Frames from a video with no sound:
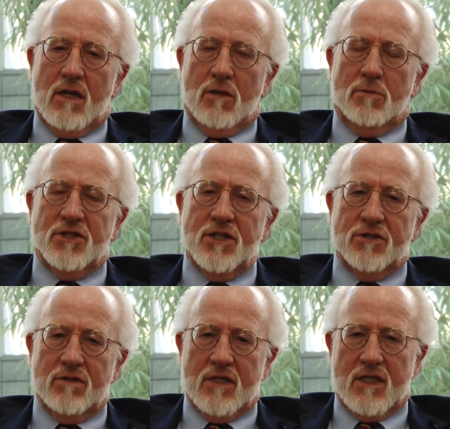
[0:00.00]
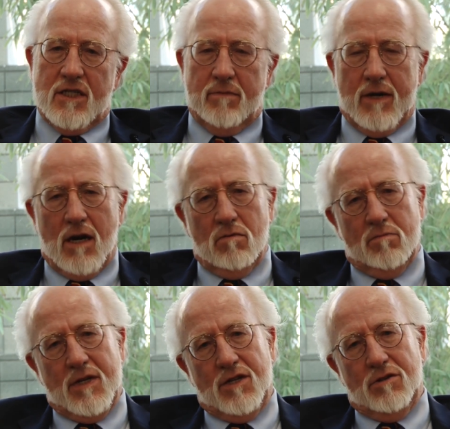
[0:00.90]
The procedure in the seminar will
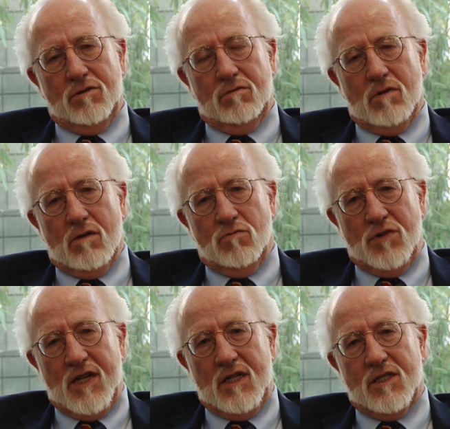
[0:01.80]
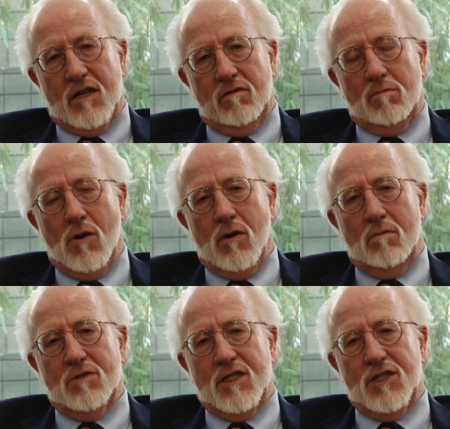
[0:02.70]
be to read several
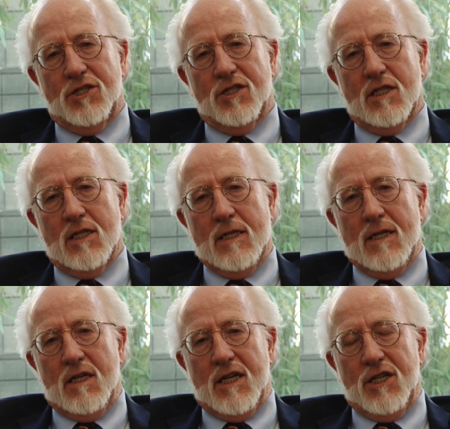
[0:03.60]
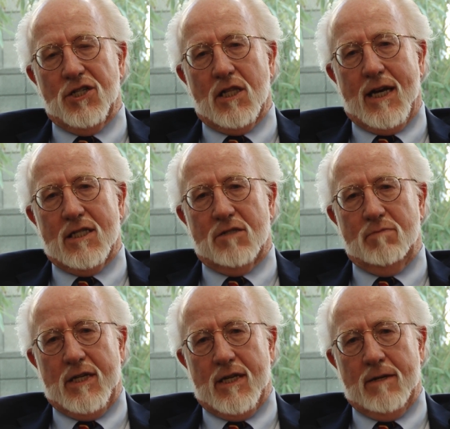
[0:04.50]
poems each class
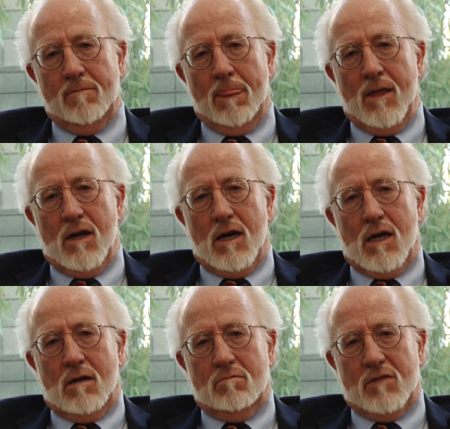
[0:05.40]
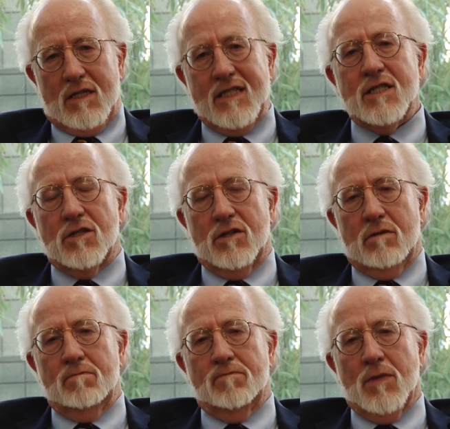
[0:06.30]
meeting, to listen to
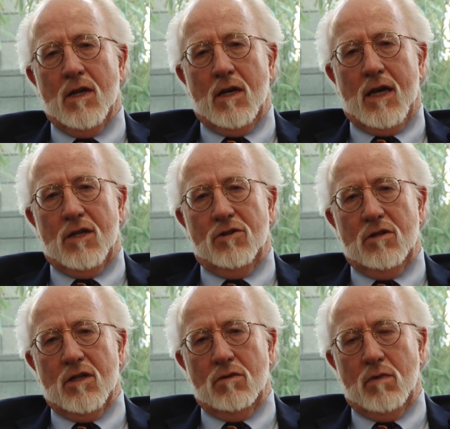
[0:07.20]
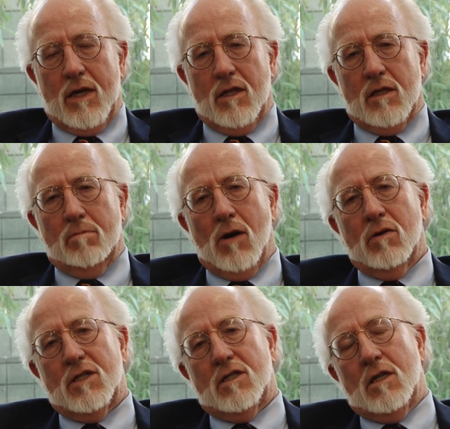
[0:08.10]
them, and to look at the way that the
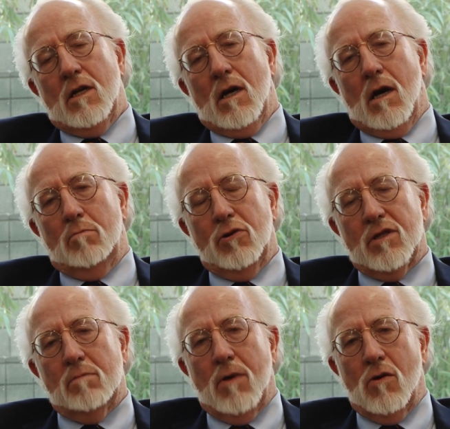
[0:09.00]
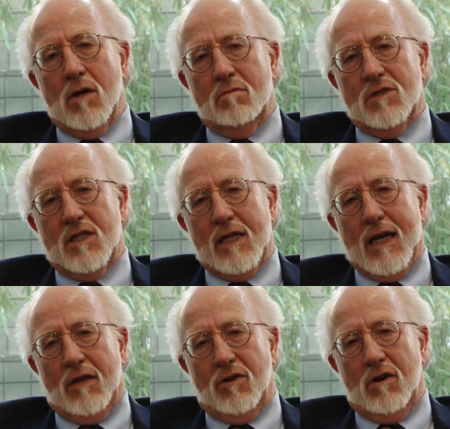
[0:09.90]
poets put the poems
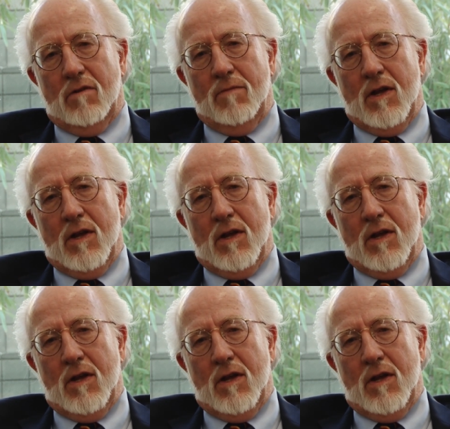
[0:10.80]
together.